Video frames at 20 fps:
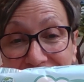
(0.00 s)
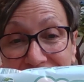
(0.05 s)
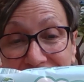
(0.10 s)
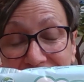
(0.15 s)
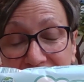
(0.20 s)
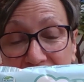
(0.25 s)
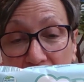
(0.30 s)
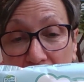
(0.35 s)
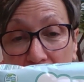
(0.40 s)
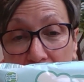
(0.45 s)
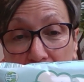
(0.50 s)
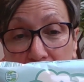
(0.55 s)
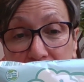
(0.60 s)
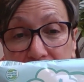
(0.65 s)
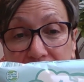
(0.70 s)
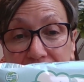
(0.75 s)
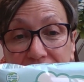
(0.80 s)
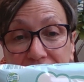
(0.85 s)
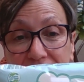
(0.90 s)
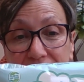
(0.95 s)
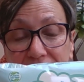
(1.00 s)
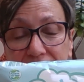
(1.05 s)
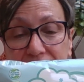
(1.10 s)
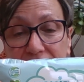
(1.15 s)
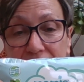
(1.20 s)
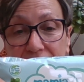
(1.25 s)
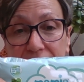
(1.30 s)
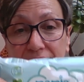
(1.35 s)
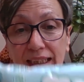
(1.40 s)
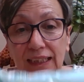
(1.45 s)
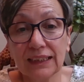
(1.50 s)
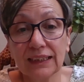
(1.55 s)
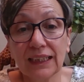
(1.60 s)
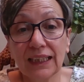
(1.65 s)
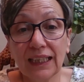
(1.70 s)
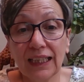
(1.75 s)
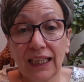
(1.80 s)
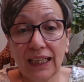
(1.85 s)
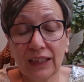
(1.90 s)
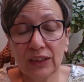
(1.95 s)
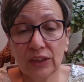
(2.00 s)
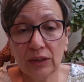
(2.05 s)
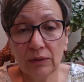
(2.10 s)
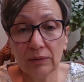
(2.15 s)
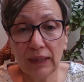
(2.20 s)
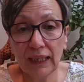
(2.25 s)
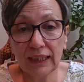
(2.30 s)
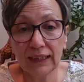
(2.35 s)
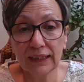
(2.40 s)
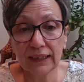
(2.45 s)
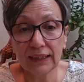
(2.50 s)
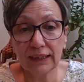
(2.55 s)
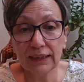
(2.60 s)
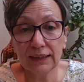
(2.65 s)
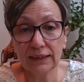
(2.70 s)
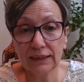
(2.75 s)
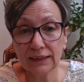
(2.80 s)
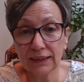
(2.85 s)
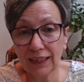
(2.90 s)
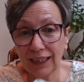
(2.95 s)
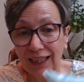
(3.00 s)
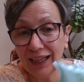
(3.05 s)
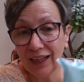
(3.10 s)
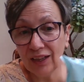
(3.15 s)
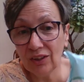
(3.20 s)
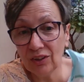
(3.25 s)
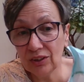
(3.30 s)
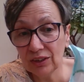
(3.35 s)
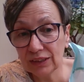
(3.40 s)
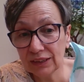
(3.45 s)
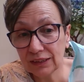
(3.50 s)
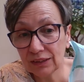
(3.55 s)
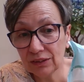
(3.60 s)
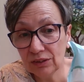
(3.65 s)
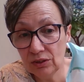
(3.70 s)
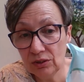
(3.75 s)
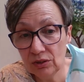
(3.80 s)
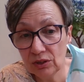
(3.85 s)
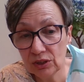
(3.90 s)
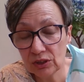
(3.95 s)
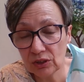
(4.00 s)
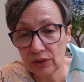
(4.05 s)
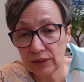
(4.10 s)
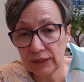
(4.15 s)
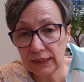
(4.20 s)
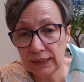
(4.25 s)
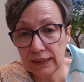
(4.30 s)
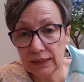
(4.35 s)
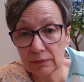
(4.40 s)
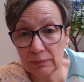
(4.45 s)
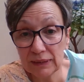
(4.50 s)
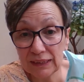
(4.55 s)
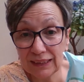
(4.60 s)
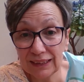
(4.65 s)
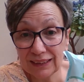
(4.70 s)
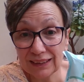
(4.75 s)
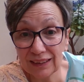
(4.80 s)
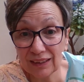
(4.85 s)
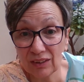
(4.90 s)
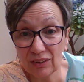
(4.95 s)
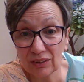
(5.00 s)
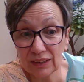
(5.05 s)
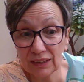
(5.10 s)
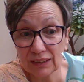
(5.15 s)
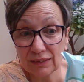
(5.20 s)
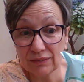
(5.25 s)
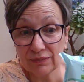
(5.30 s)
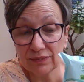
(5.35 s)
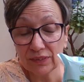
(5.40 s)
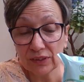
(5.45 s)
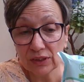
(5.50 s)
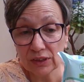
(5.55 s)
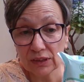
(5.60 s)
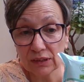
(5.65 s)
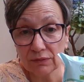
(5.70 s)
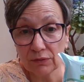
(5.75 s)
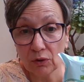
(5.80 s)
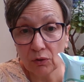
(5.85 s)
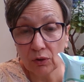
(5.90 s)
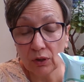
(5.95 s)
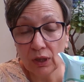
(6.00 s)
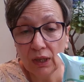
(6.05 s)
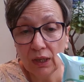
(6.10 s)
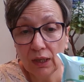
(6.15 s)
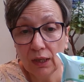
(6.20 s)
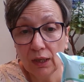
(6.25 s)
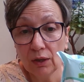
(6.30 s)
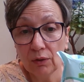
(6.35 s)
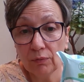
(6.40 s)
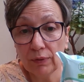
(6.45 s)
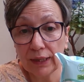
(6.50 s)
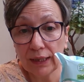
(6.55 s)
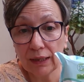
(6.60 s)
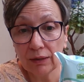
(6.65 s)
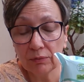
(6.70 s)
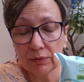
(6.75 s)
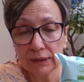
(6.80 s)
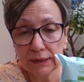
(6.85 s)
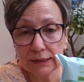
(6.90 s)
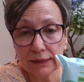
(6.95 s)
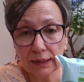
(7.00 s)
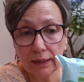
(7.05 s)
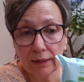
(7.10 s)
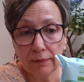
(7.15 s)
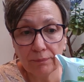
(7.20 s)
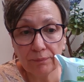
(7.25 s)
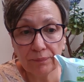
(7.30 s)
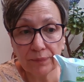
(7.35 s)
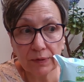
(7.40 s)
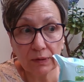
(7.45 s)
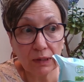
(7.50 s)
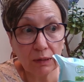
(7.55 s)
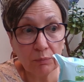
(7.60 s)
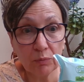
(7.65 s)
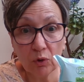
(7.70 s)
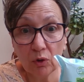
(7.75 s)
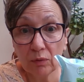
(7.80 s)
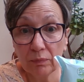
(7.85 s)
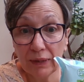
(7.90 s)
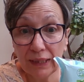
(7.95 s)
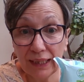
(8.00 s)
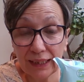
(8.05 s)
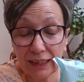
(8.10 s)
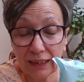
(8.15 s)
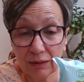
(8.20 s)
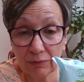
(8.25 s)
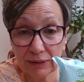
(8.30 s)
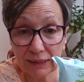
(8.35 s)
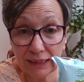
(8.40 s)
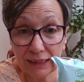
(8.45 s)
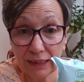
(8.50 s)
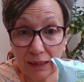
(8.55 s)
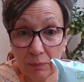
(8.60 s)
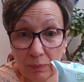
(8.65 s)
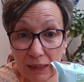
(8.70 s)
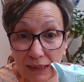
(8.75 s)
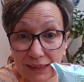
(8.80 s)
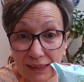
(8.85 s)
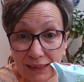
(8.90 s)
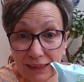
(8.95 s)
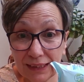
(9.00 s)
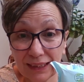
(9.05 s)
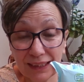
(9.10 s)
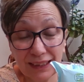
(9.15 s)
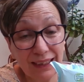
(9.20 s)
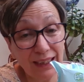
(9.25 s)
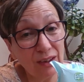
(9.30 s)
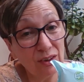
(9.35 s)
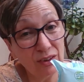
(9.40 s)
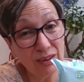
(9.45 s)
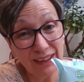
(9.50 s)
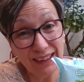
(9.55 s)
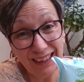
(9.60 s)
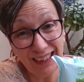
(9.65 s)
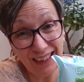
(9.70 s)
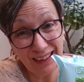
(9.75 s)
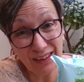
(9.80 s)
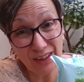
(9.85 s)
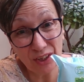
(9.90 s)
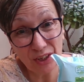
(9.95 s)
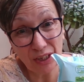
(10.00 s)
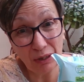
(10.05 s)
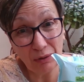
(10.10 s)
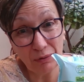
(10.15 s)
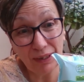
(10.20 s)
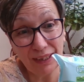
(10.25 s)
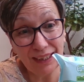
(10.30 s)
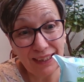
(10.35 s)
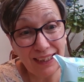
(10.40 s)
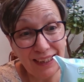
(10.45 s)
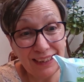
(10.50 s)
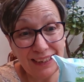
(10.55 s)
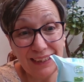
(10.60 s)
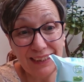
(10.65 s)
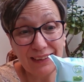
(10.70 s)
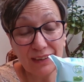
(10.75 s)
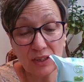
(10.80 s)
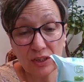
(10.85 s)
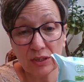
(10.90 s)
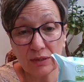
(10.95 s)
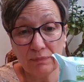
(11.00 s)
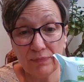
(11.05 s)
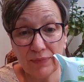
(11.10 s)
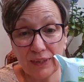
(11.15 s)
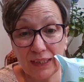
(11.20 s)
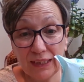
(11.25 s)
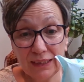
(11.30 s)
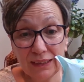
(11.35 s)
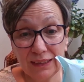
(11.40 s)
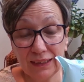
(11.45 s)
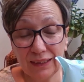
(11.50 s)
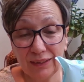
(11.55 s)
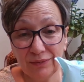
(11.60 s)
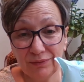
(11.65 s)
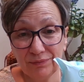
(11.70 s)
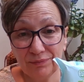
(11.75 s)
the arms and things like that, I do like these. I got hooked on these. My sister got us them first of all when I was when I broke my leg and I was incapacitated and I couldn't get in the shower, and I needed something to